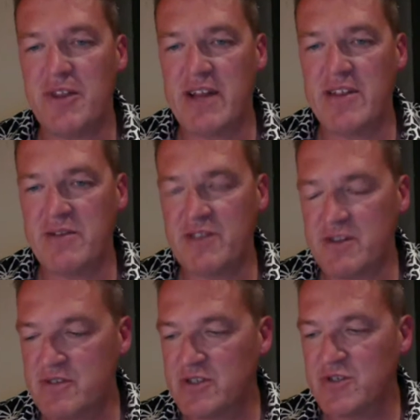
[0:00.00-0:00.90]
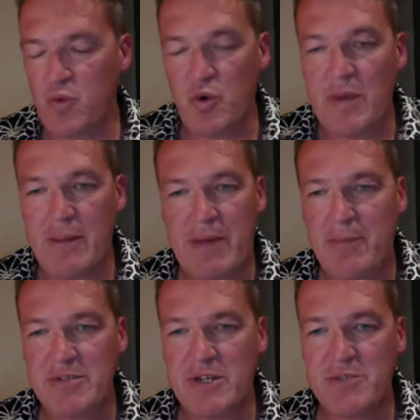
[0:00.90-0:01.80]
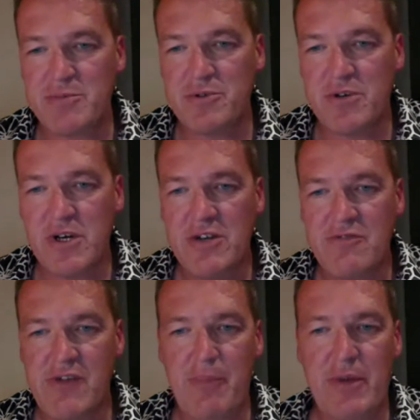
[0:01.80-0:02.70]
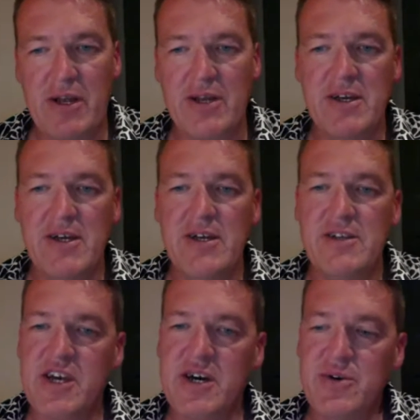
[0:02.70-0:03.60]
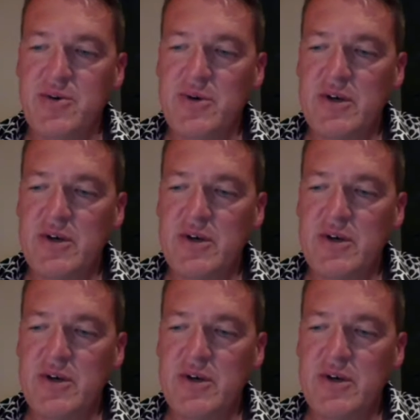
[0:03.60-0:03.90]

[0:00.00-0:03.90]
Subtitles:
but then the warming up happens much more rapidly. So